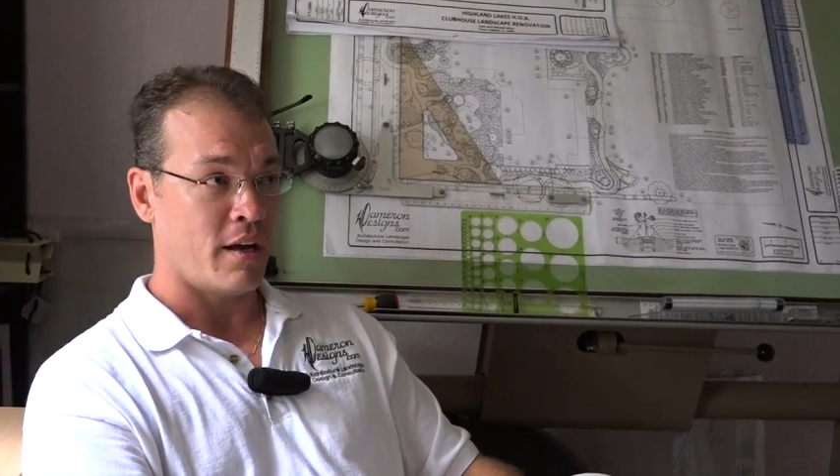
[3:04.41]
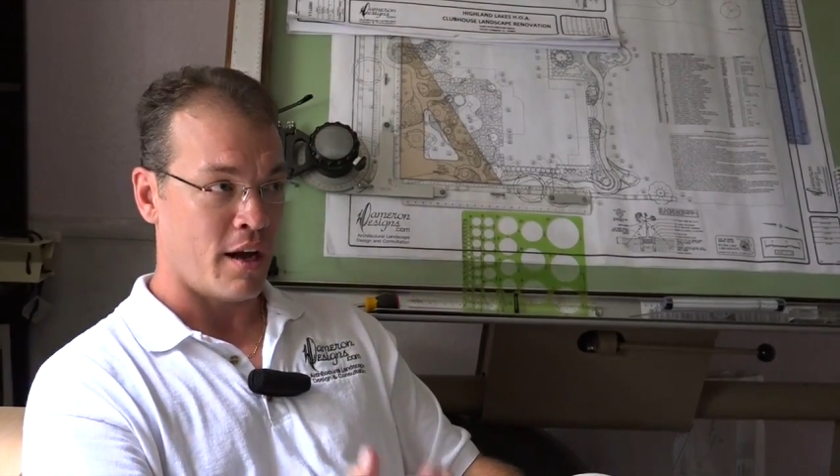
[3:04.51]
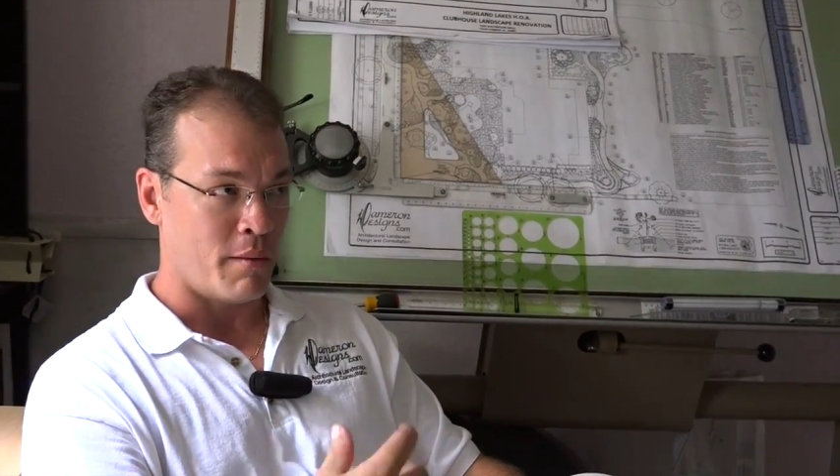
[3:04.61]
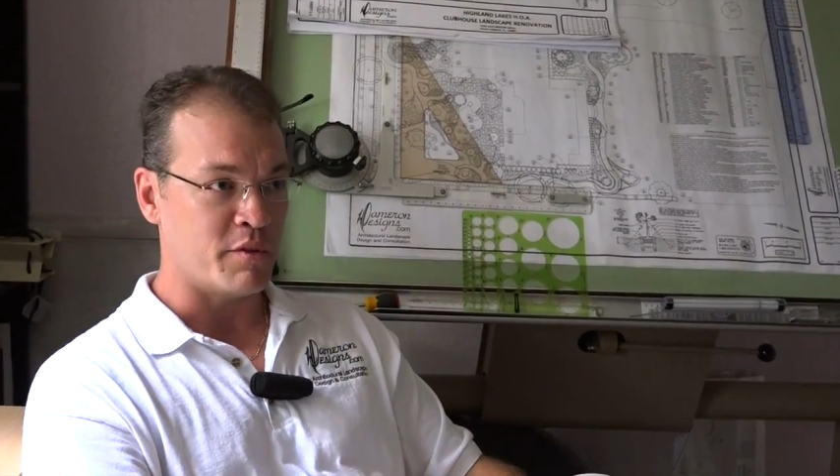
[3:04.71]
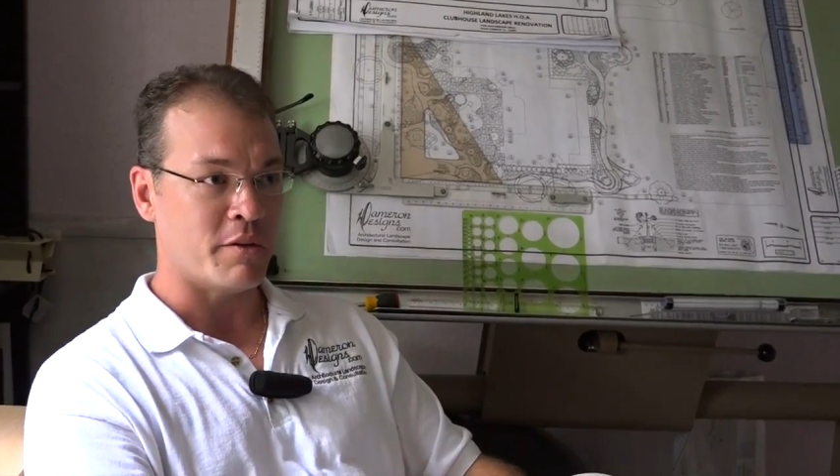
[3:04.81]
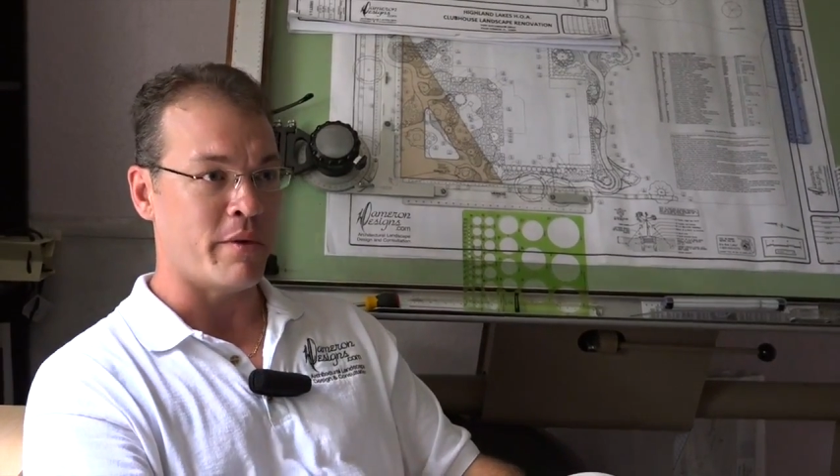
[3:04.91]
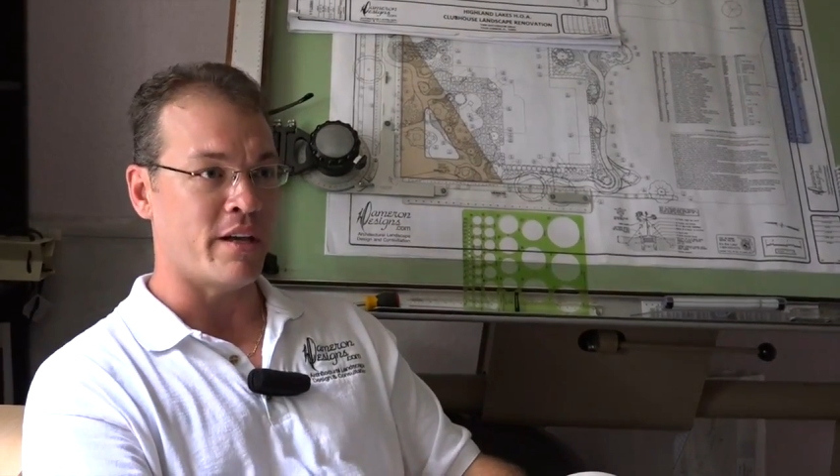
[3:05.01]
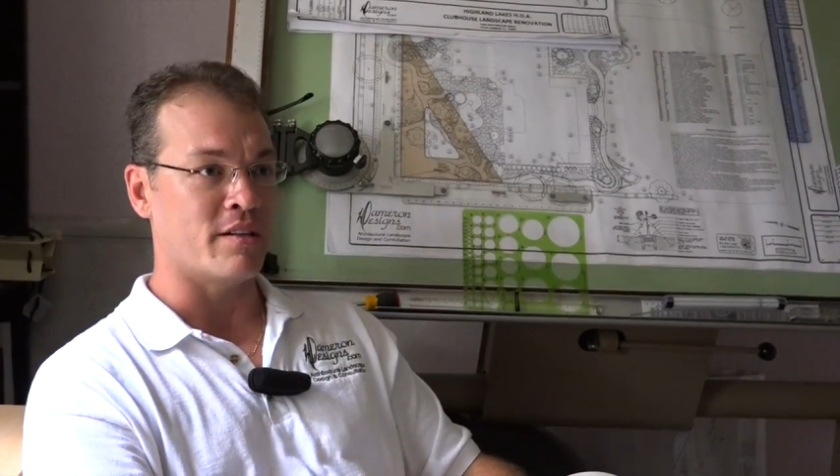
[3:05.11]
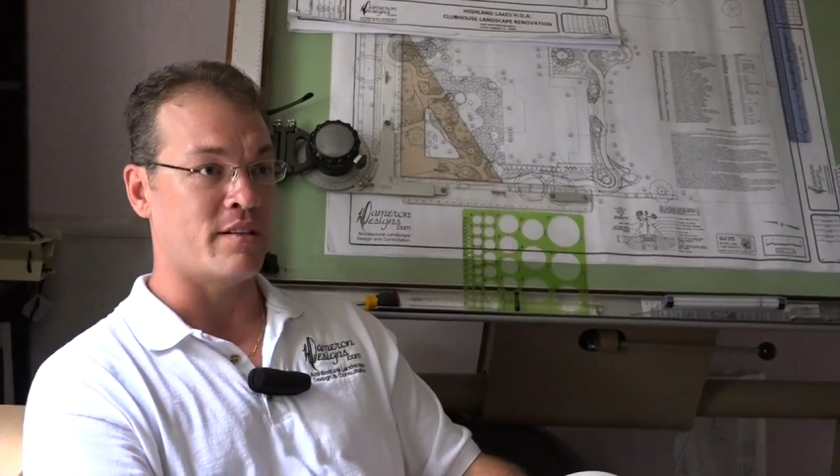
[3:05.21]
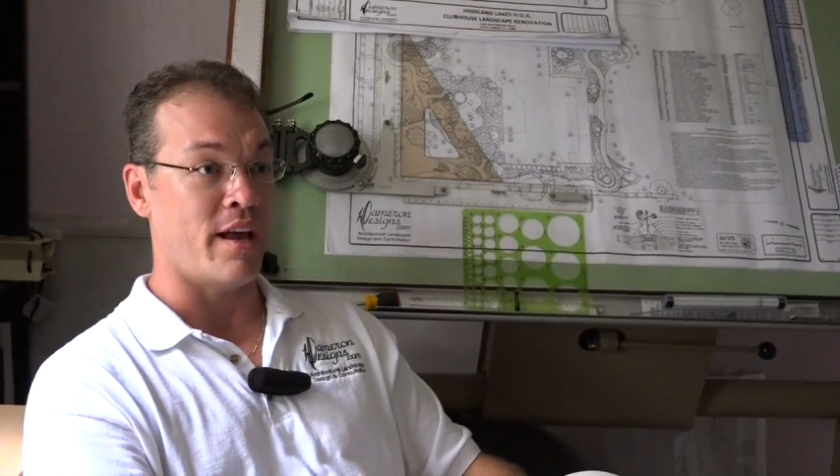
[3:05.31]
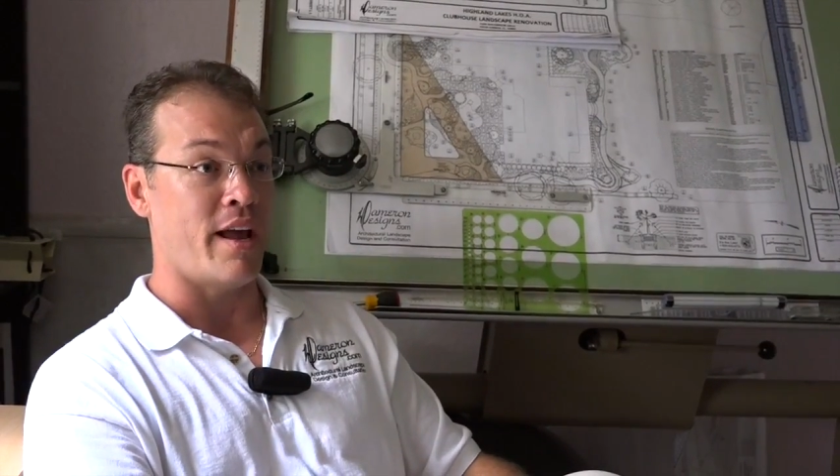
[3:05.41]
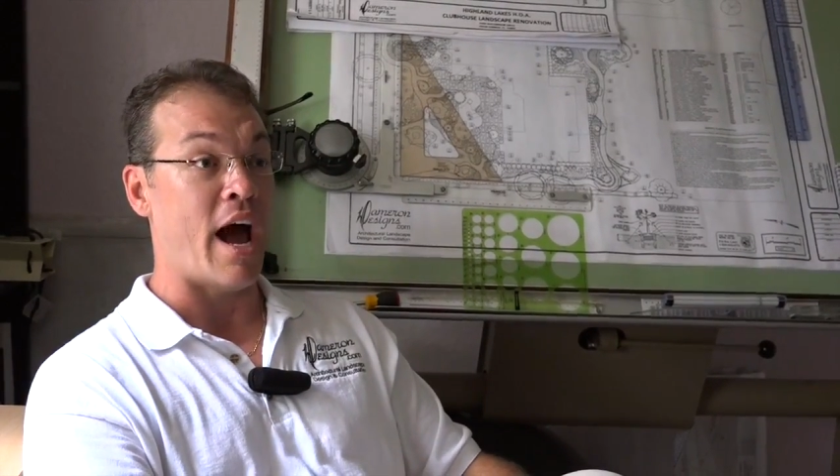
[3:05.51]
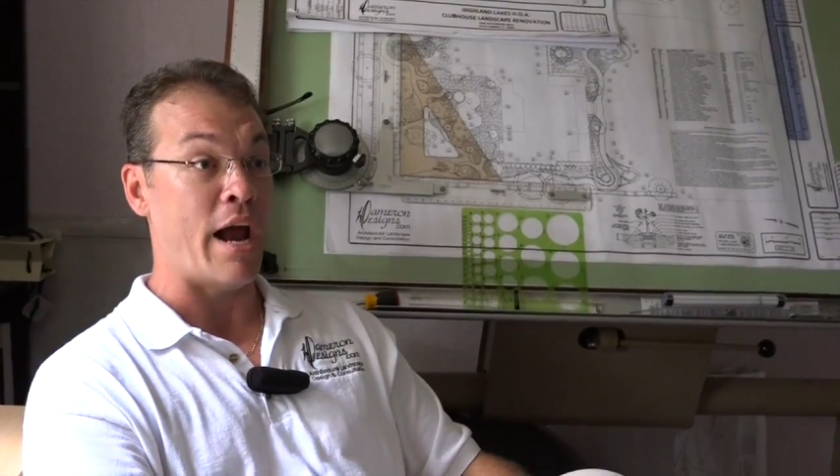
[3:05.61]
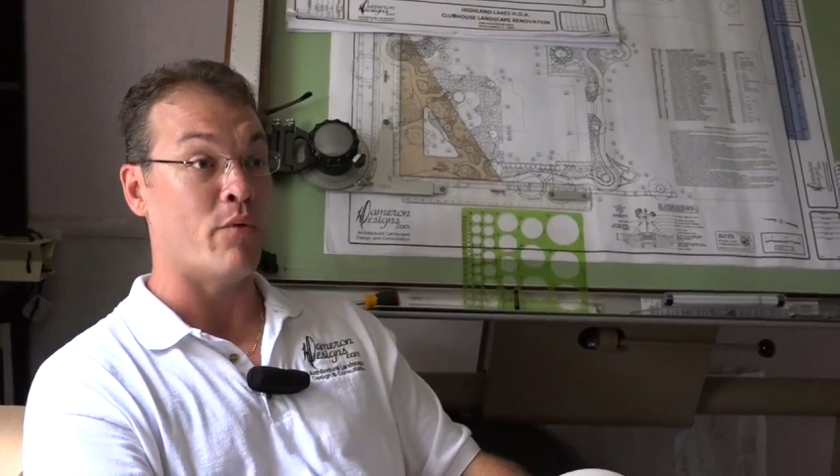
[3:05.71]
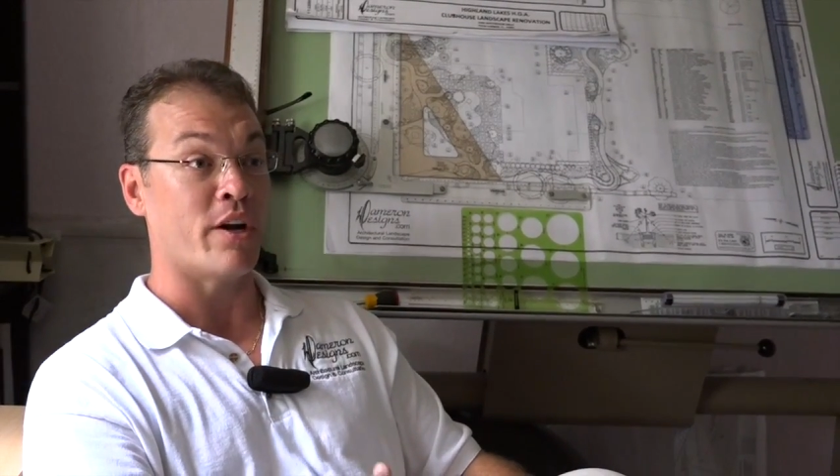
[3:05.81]
come to me and
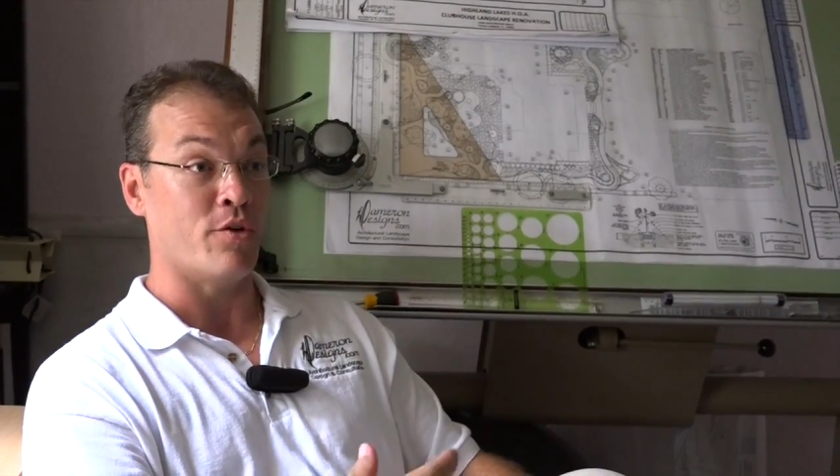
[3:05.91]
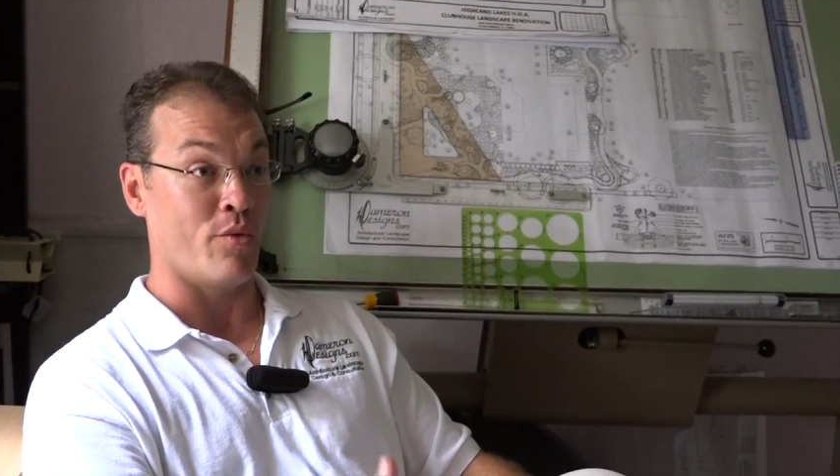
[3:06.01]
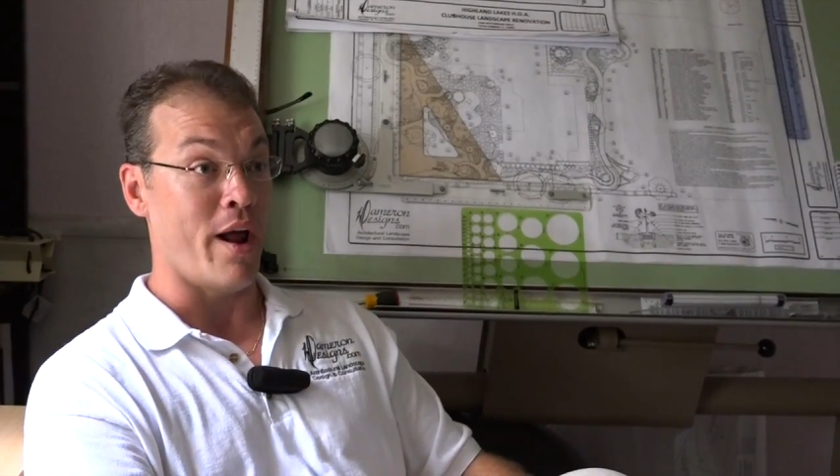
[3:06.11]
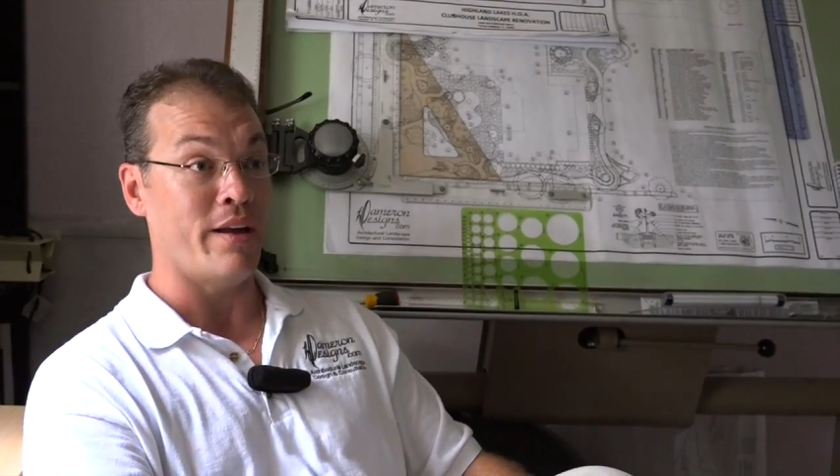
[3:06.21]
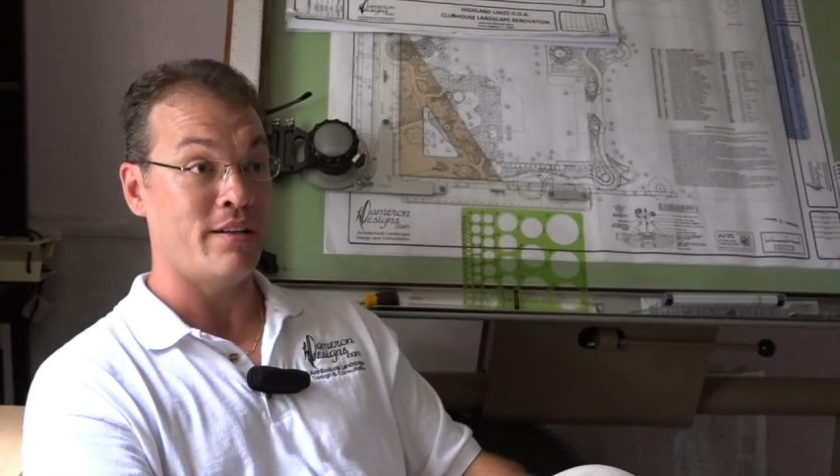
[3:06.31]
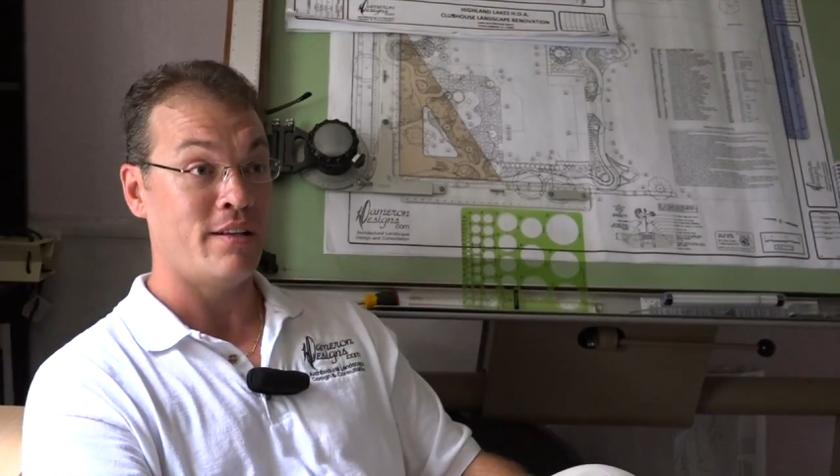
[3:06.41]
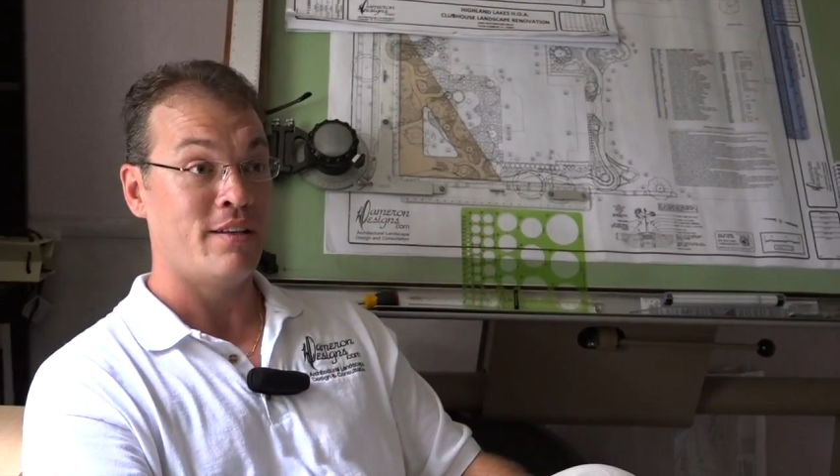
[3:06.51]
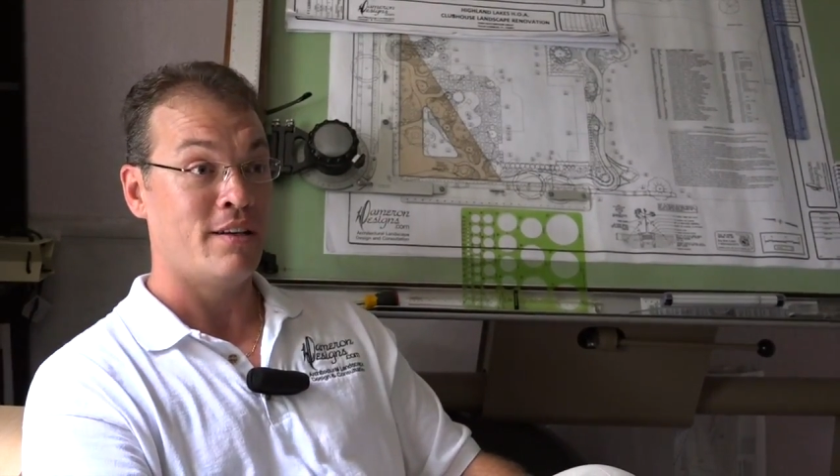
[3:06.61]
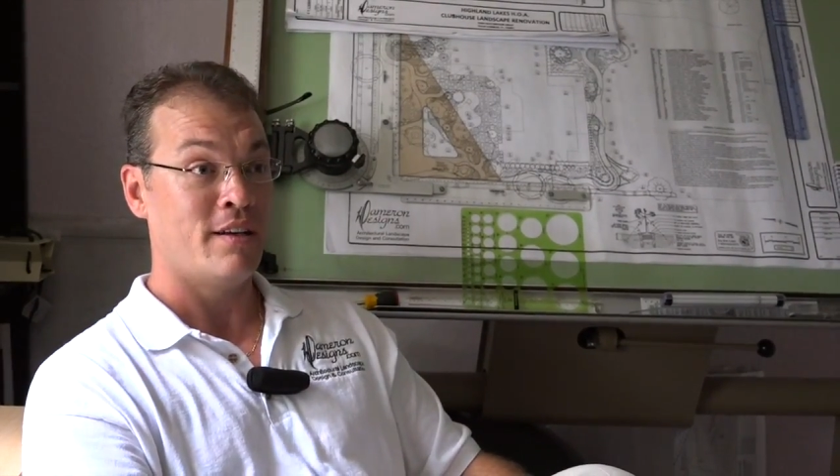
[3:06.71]
say, I regret.